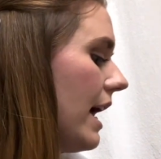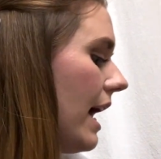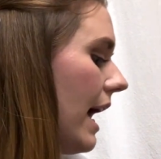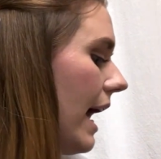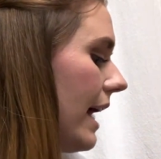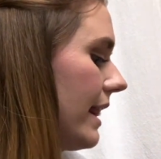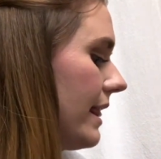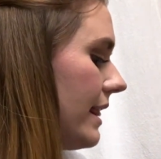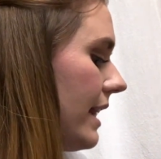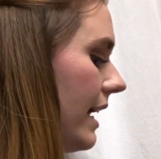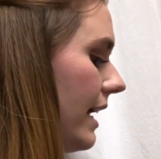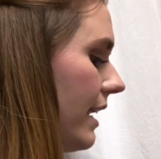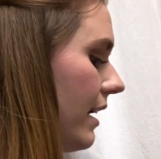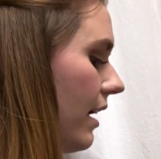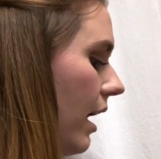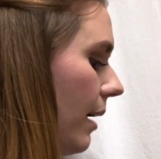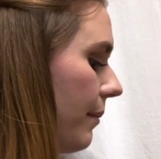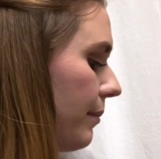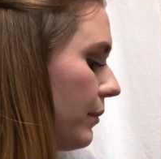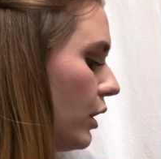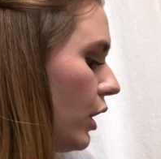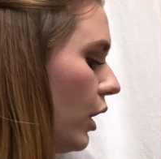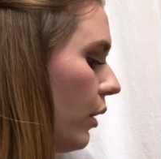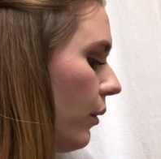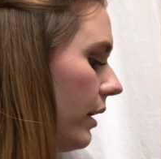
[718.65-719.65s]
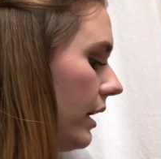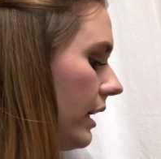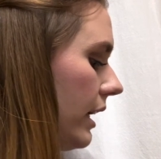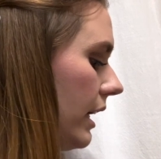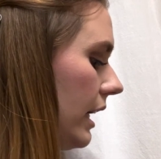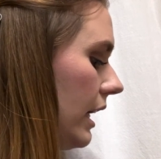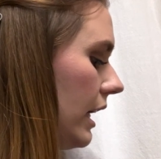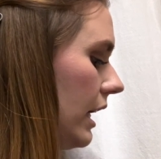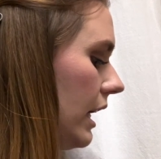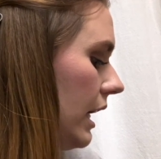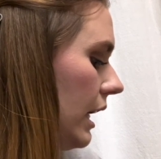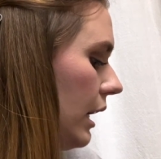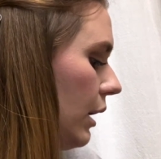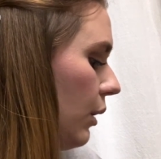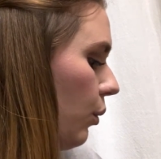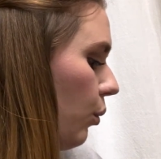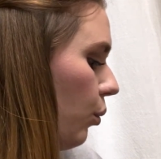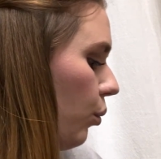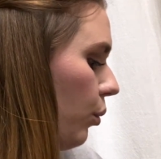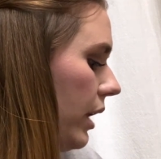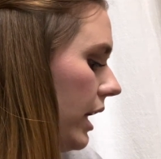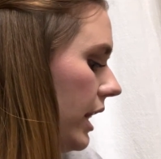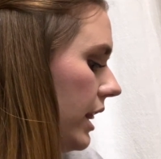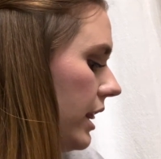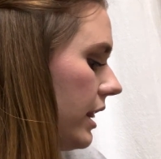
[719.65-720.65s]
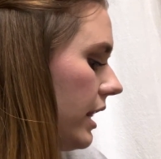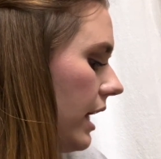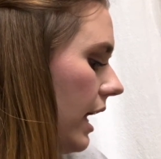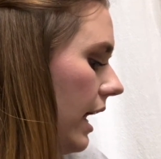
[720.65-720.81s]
and then I'm going in with